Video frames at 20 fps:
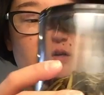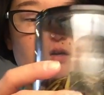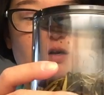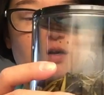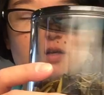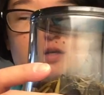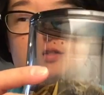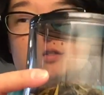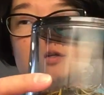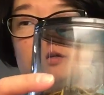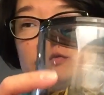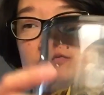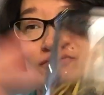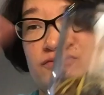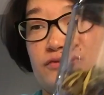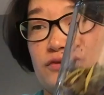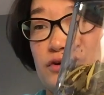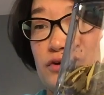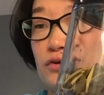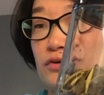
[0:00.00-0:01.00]
I guess,
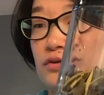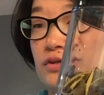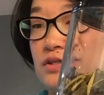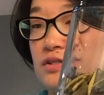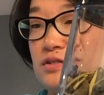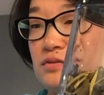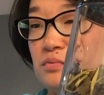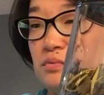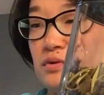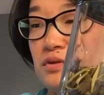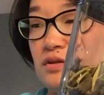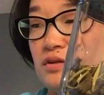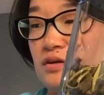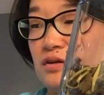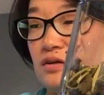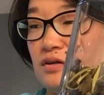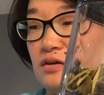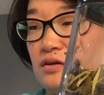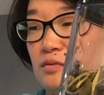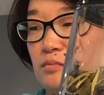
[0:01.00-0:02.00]
unfurled is what
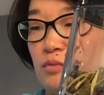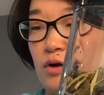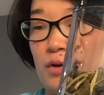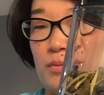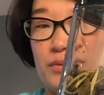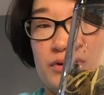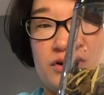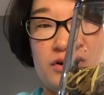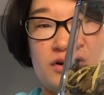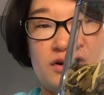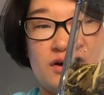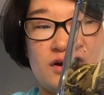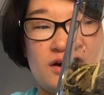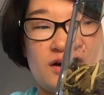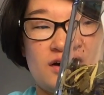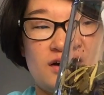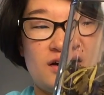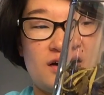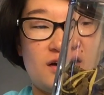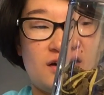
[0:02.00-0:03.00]
the proper
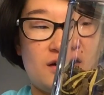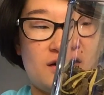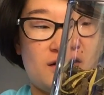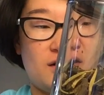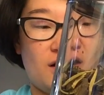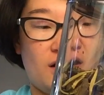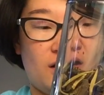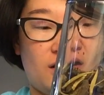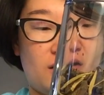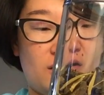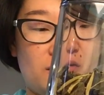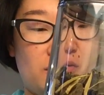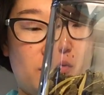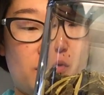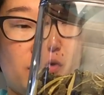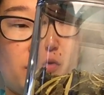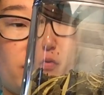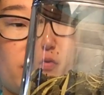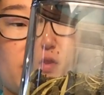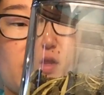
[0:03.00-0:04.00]

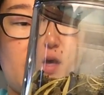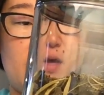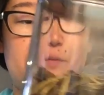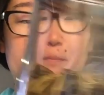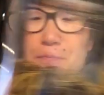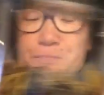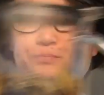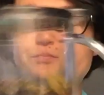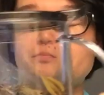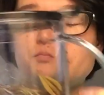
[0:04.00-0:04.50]
word for that.